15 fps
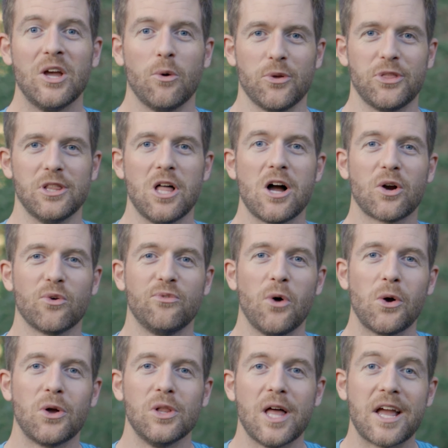With the longer
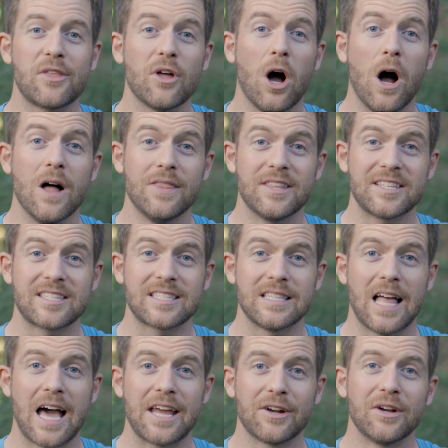focal length on the
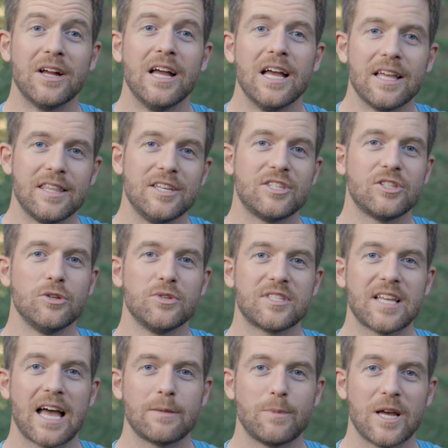slider, these two
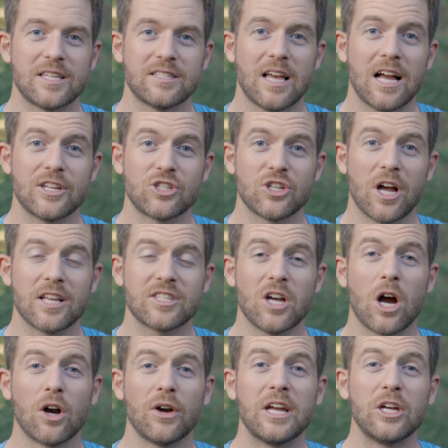side-by-side shots
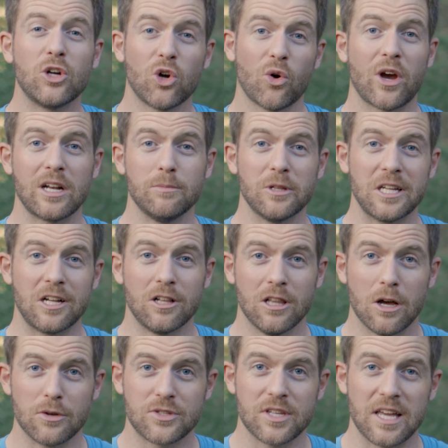are incredibly
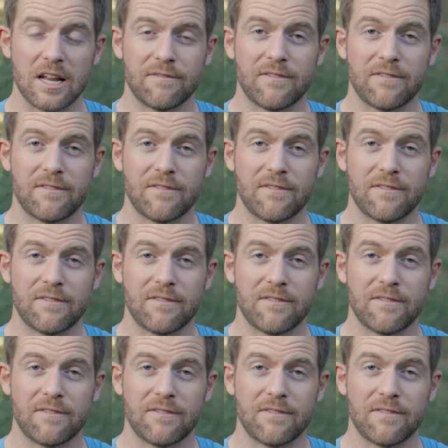close. And